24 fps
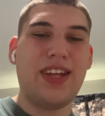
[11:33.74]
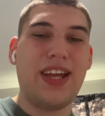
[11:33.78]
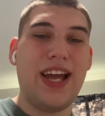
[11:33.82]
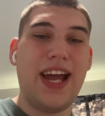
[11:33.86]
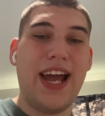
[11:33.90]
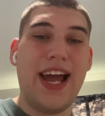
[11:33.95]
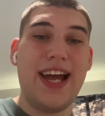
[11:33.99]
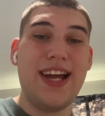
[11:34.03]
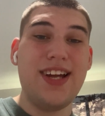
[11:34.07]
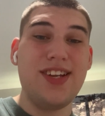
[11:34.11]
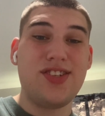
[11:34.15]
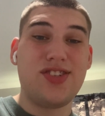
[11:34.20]

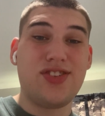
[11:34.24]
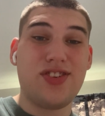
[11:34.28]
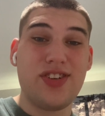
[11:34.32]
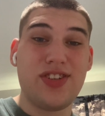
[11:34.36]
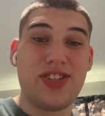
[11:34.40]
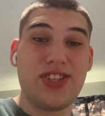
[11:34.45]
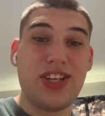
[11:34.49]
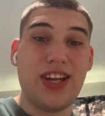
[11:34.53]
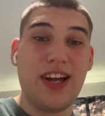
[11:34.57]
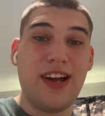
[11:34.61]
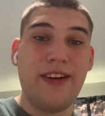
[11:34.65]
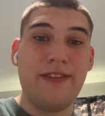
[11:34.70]
extra
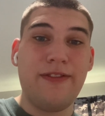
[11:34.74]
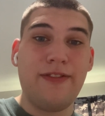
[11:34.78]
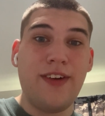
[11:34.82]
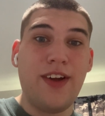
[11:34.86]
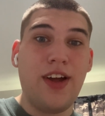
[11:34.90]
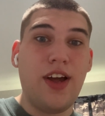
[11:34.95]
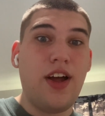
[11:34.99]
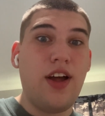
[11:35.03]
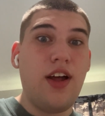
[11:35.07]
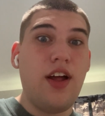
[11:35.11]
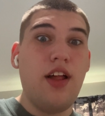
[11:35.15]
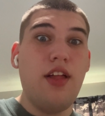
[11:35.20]
stuff.
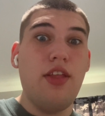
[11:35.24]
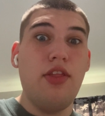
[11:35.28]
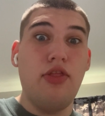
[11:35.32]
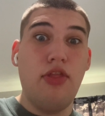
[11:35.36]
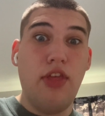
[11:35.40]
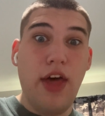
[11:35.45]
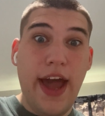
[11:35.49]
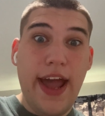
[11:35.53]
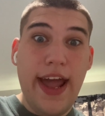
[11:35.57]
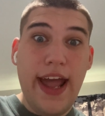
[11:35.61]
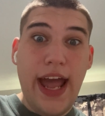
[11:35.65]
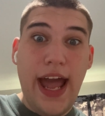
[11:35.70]

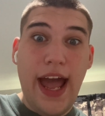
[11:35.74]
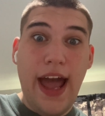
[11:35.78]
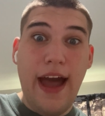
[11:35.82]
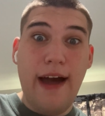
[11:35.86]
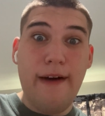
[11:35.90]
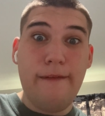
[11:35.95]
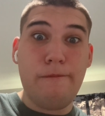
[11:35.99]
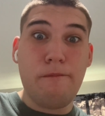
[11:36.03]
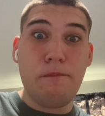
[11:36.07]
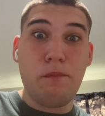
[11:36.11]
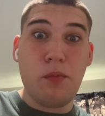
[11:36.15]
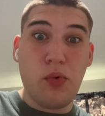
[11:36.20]
They
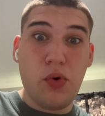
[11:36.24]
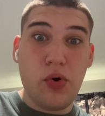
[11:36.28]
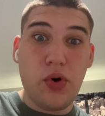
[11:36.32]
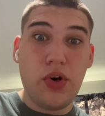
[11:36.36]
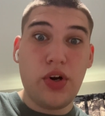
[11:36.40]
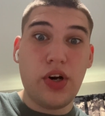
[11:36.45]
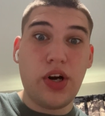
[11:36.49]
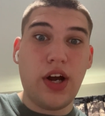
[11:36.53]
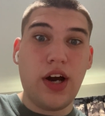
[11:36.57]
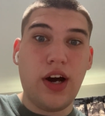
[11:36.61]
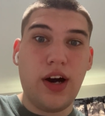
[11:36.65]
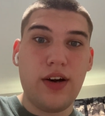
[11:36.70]
have
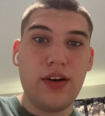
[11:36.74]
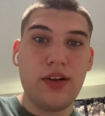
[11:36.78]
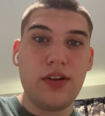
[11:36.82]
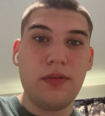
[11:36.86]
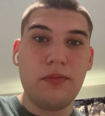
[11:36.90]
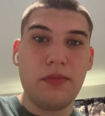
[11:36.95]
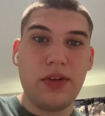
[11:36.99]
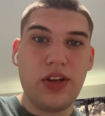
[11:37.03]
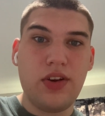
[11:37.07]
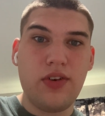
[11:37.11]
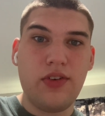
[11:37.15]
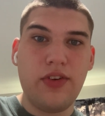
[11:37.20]
more
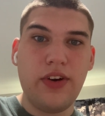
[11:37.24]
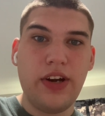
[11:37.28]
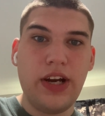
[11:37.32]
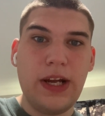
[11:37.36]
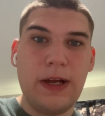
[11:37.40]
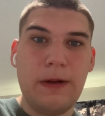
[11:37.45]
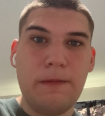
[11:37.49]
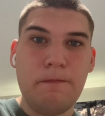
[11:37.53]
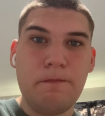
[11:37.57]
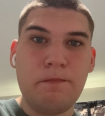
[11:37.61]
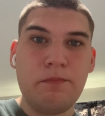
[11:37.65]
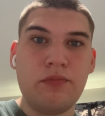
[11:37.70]

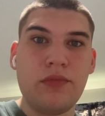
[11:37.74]
complimentary